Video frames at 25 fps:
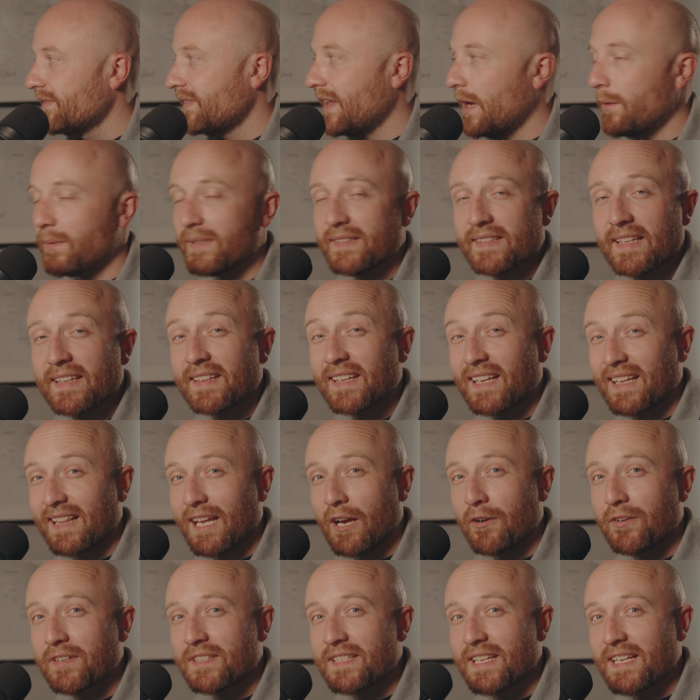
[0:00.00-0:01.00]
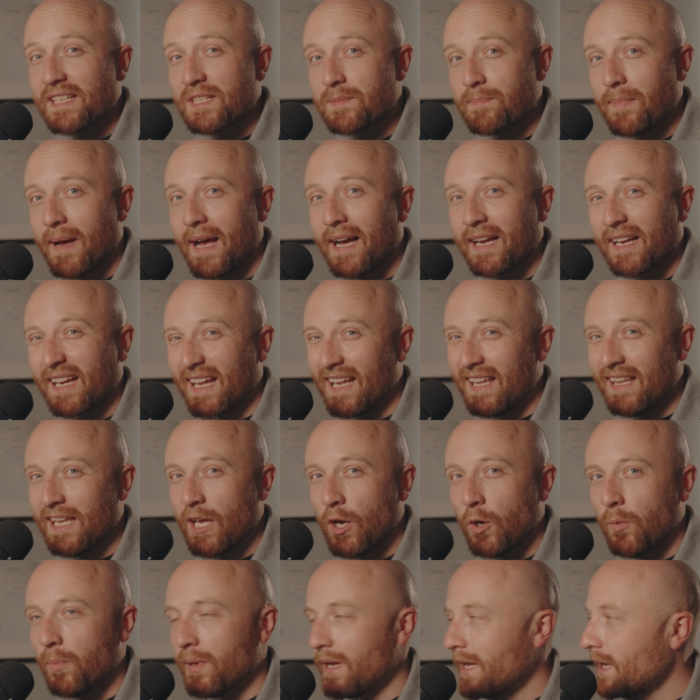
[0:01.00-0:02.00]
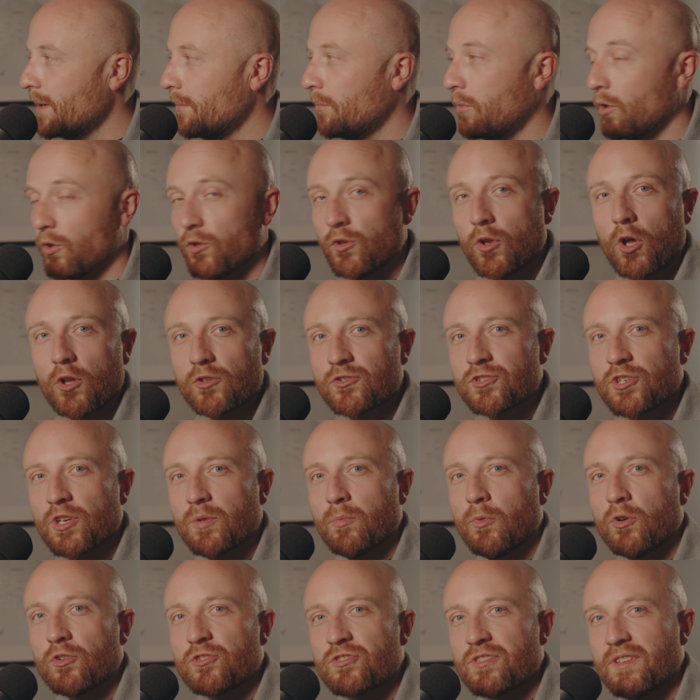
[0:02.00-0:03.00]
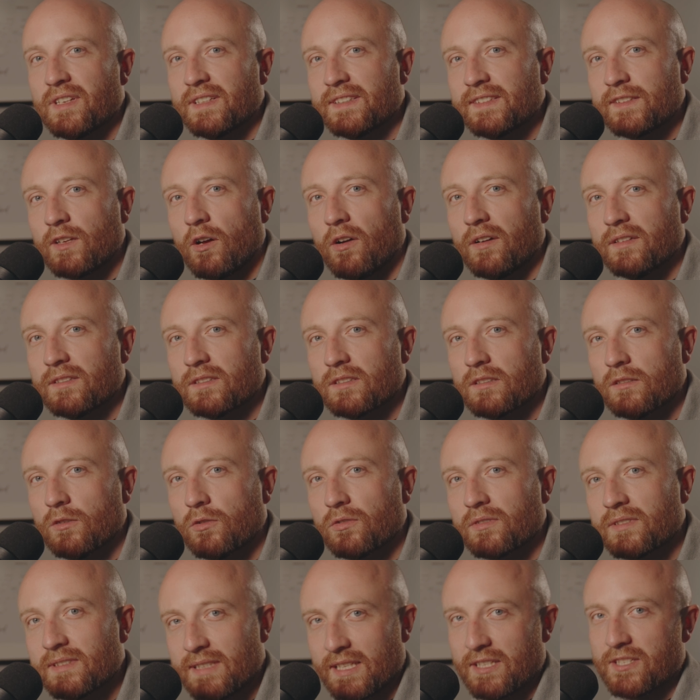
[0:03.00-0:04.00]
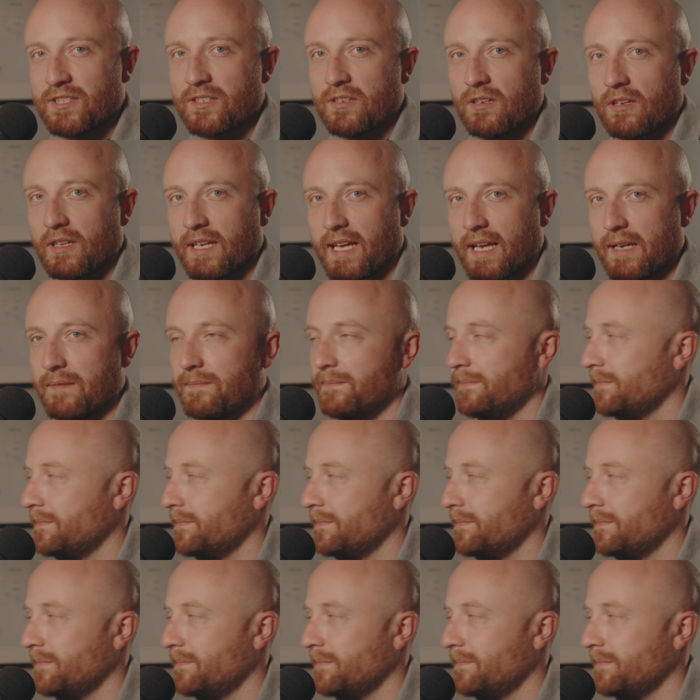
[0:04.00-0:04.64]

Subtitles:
There we see the clarity is back a little bit, but not too much that it's starting to look digital again.